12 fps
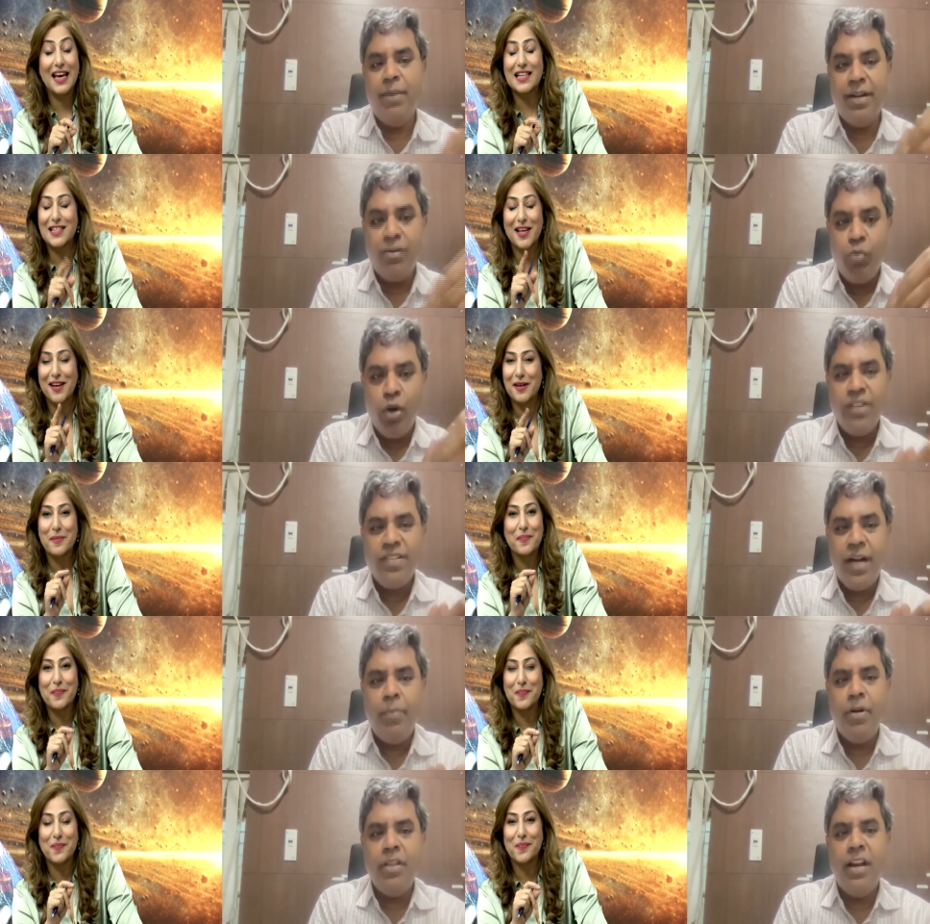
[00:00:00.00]
Speaker 1: Yes. But what has
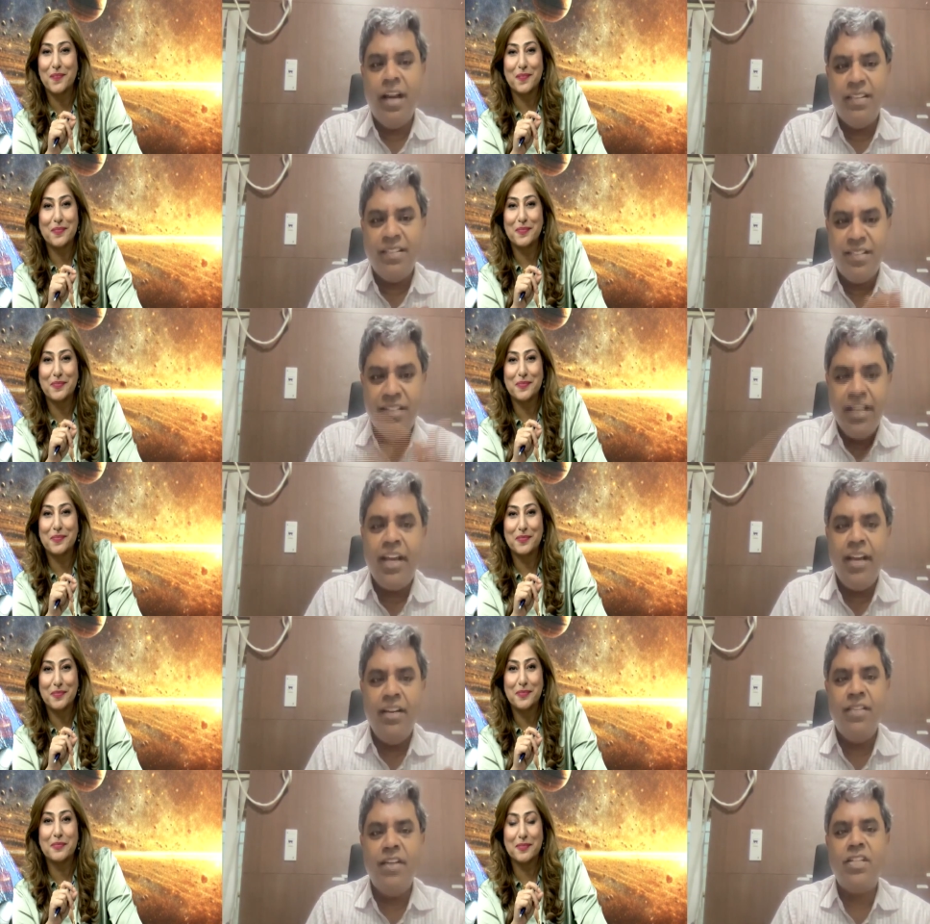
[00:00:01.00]
happened in the last
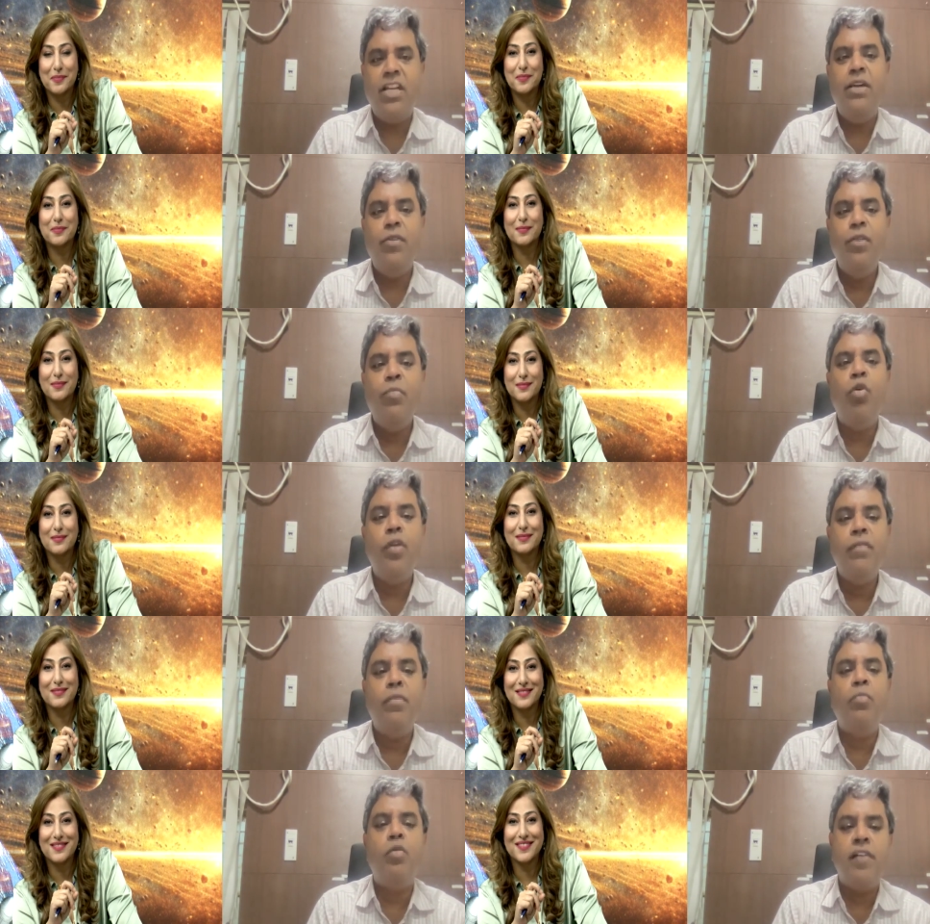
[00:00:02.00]
decade is actually even more,
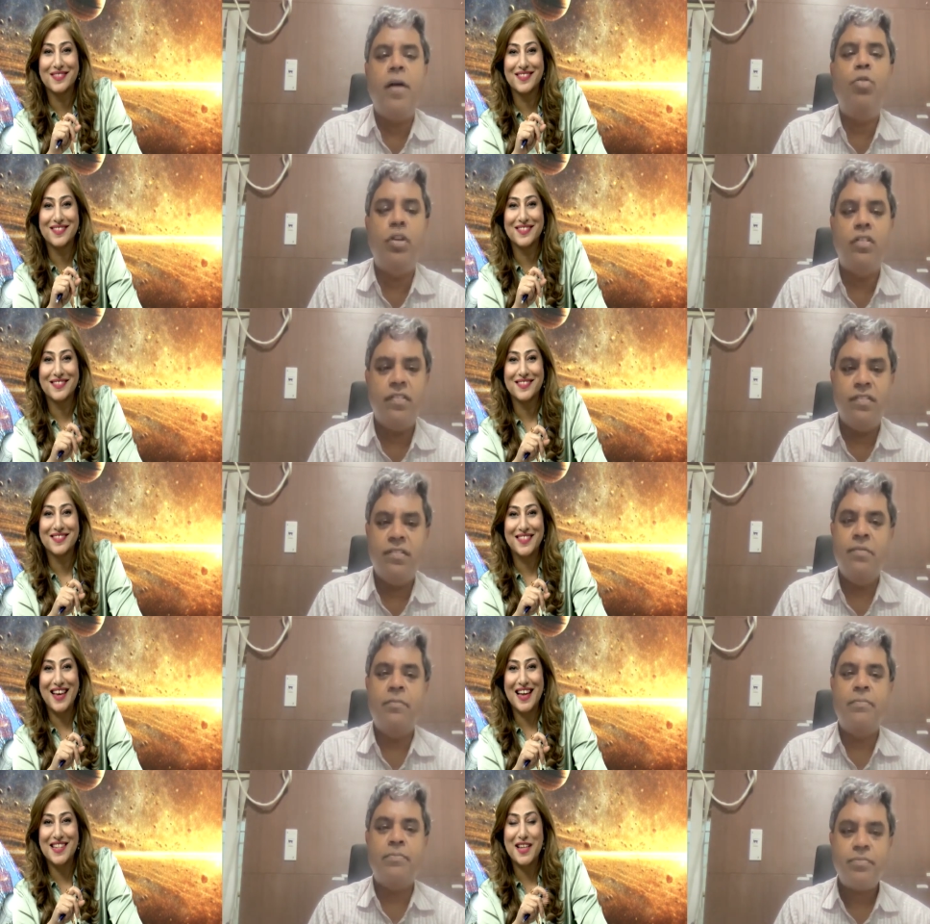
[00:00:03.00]
even more fabulous.
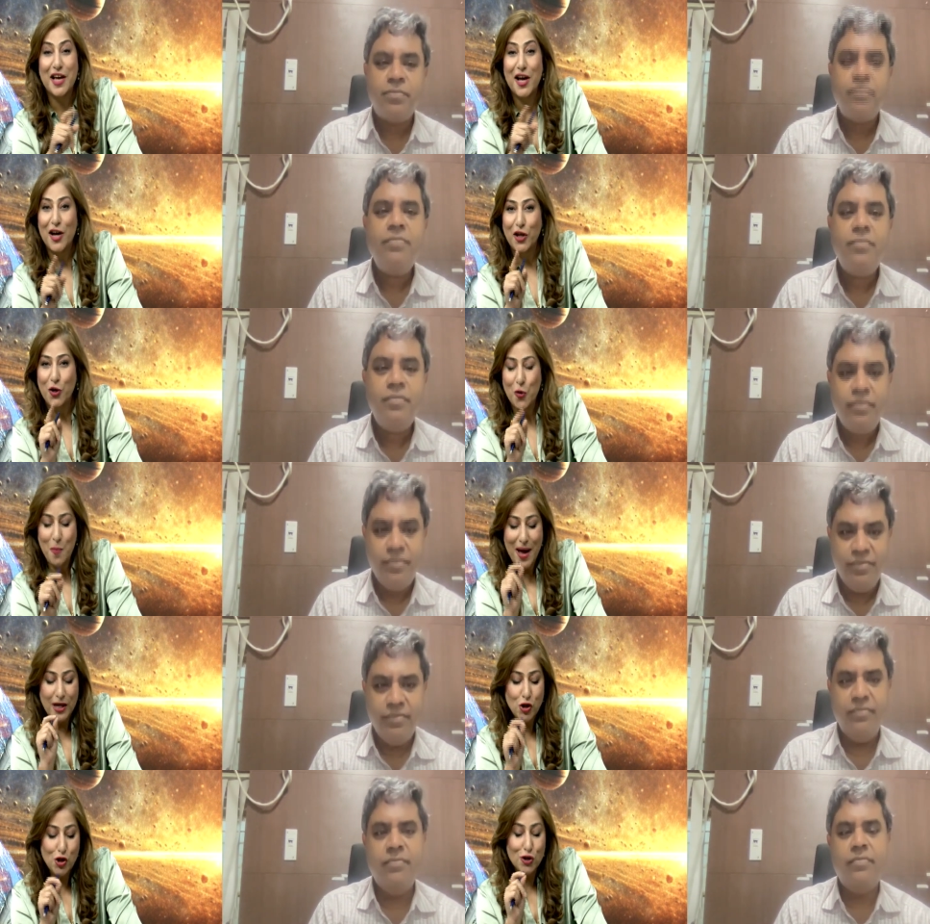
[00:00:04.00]
Speaker 2: Yes. You
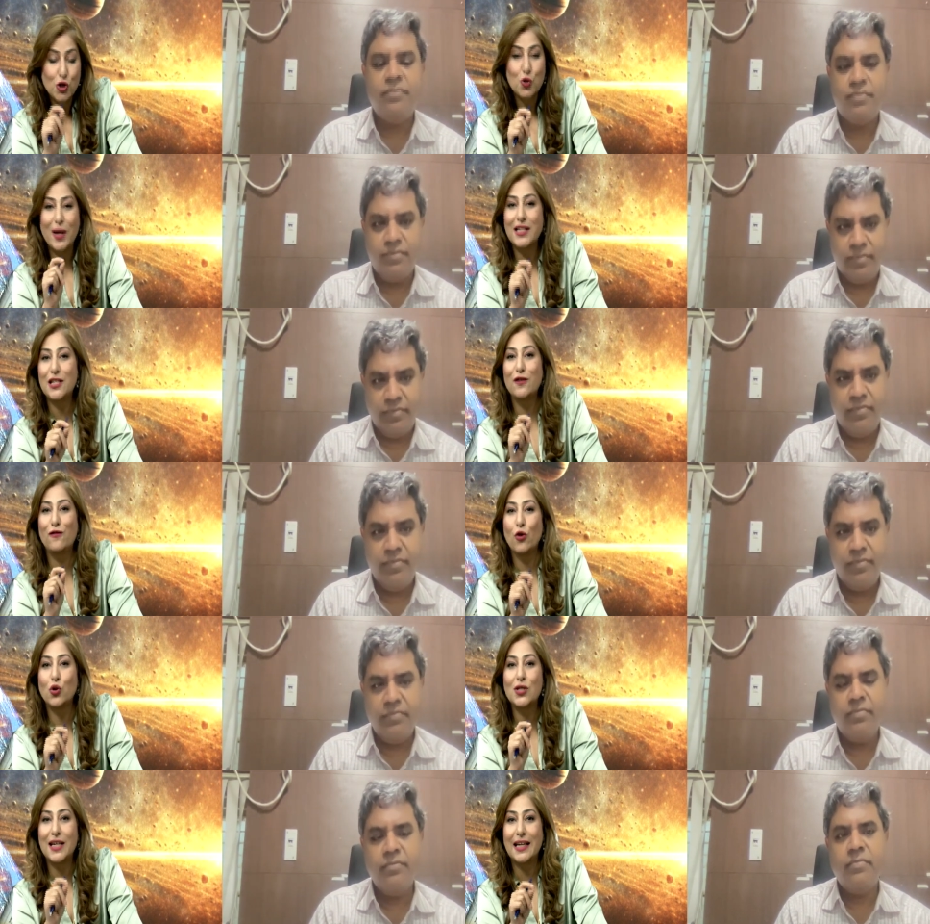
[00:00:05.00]
mentioned
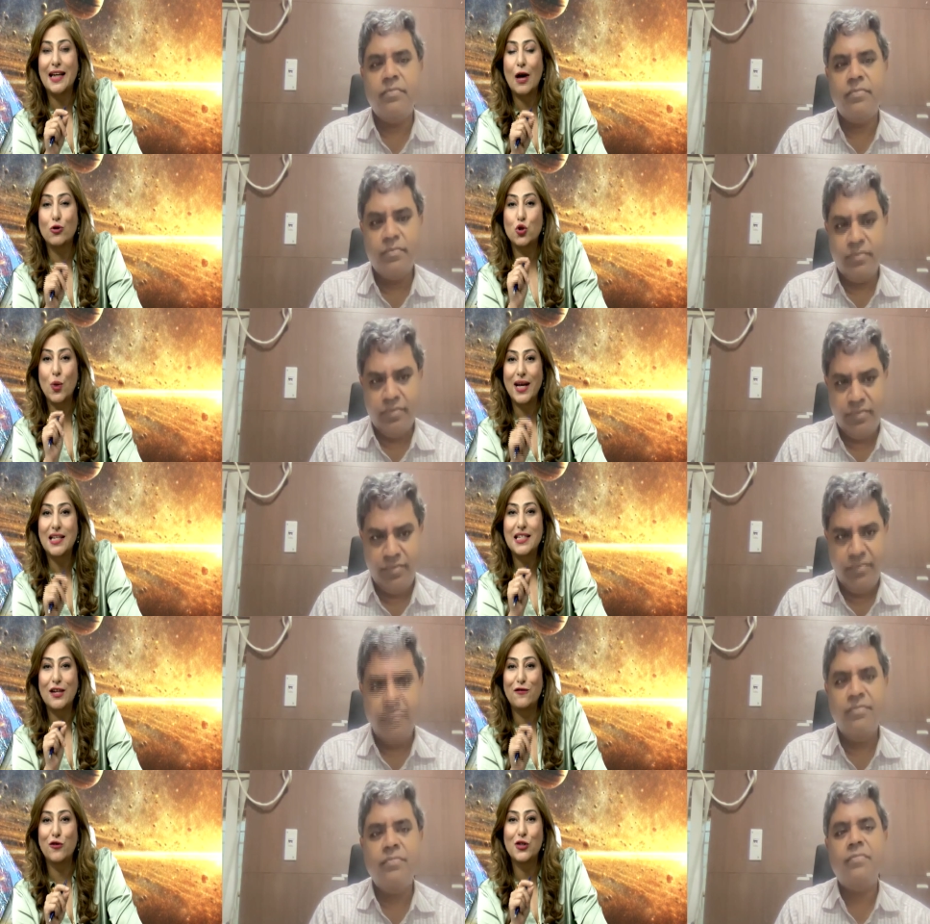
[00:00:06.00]
2014. Now,
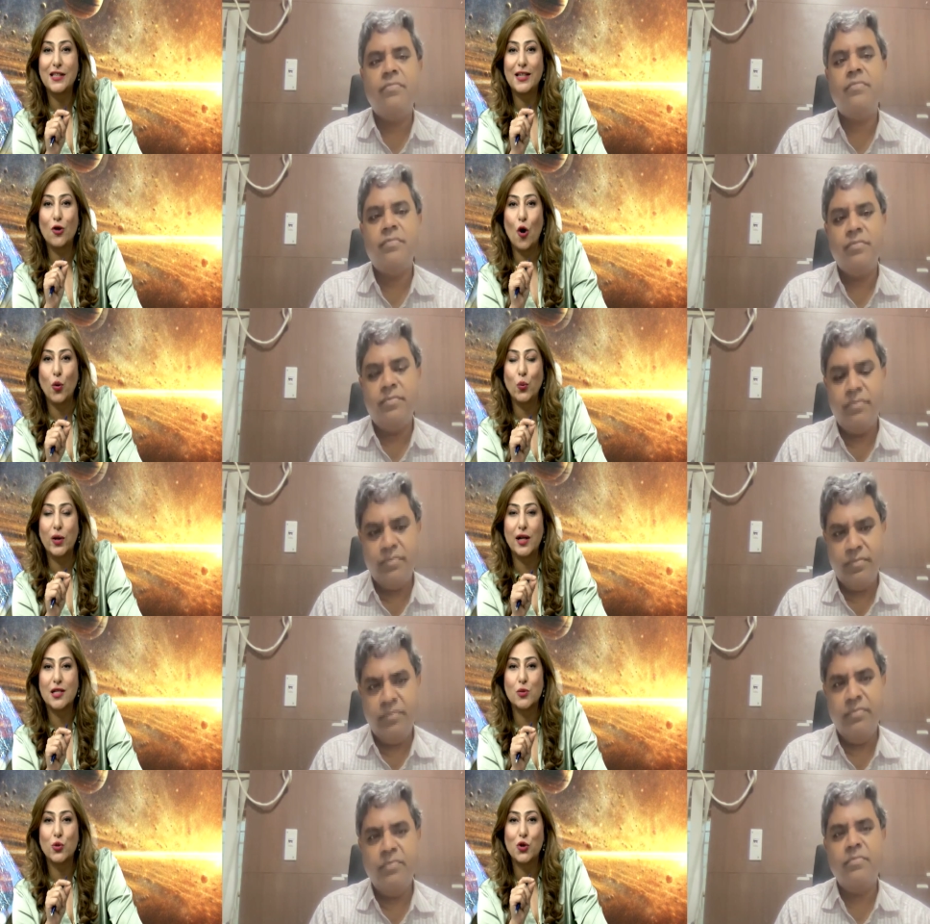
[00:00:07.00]
2014
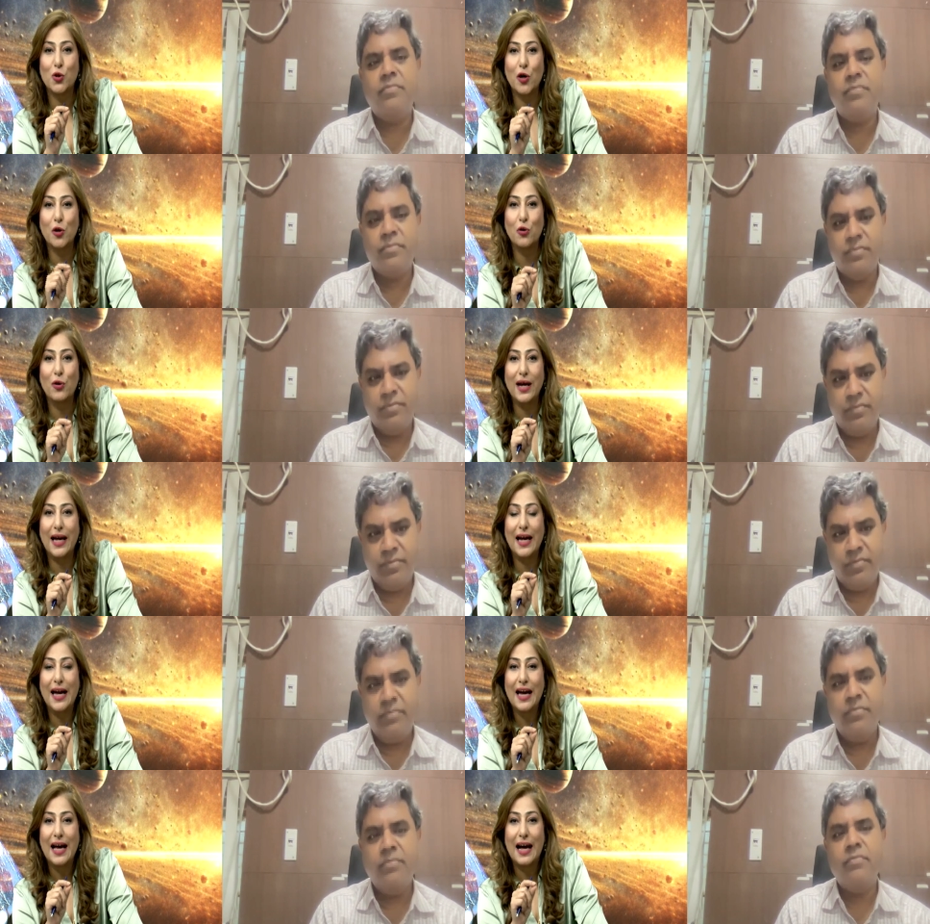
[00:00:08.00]
onwards, would you
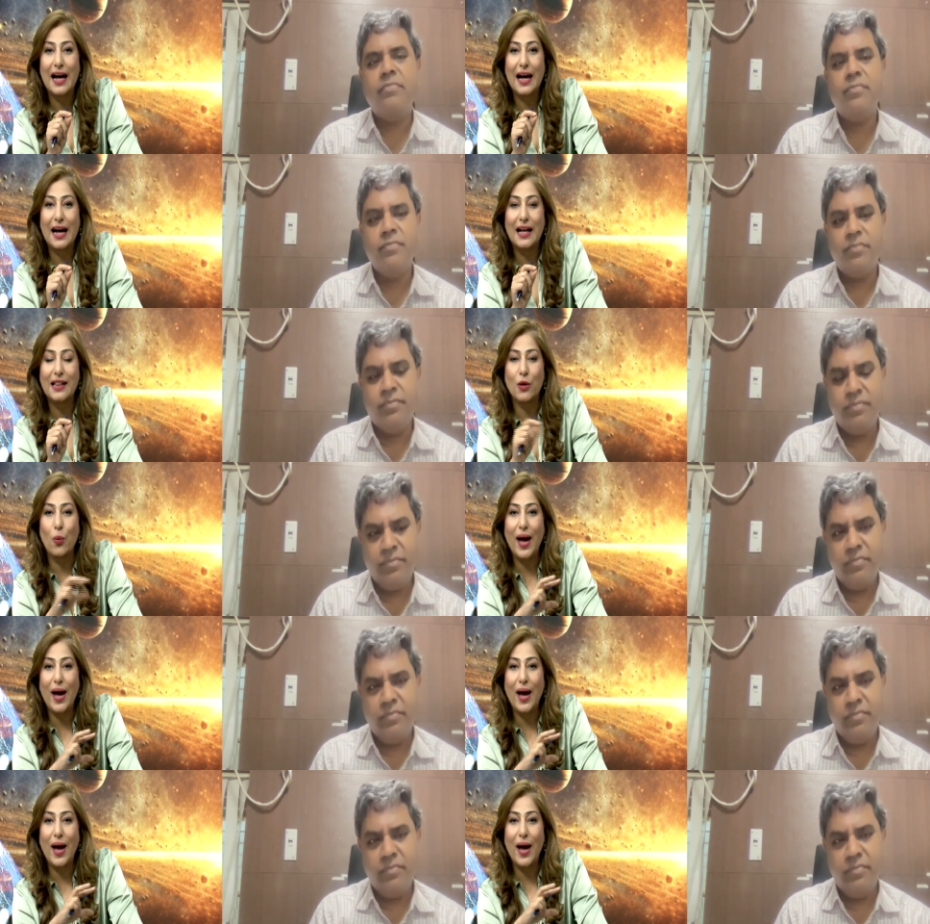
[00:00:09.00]
agree uh, the